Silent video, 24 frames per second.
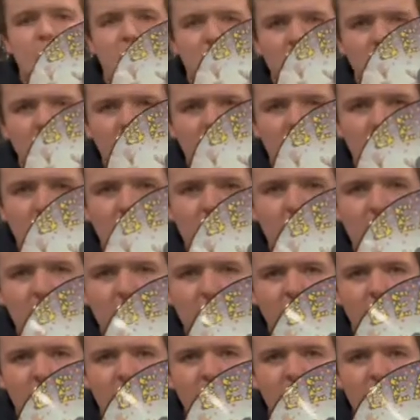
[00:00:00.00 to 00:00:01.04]
picture on the
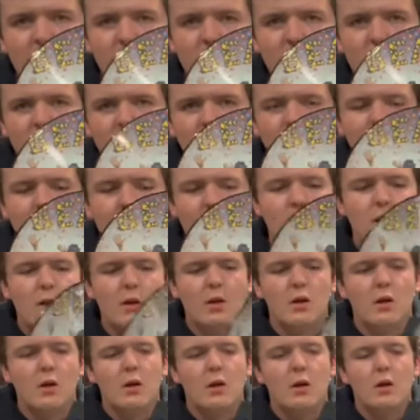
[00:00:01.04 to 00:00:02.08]
front
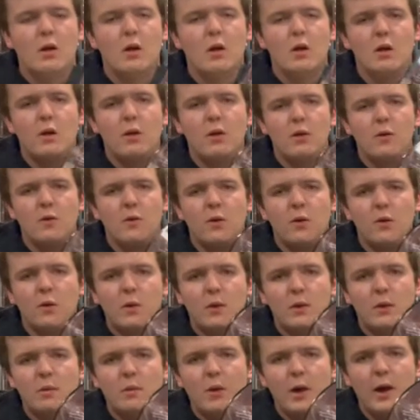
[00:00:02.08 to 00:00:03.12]
and this photo
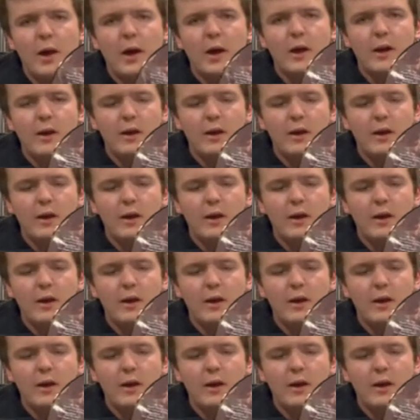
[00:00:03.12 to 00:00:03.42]
on the back.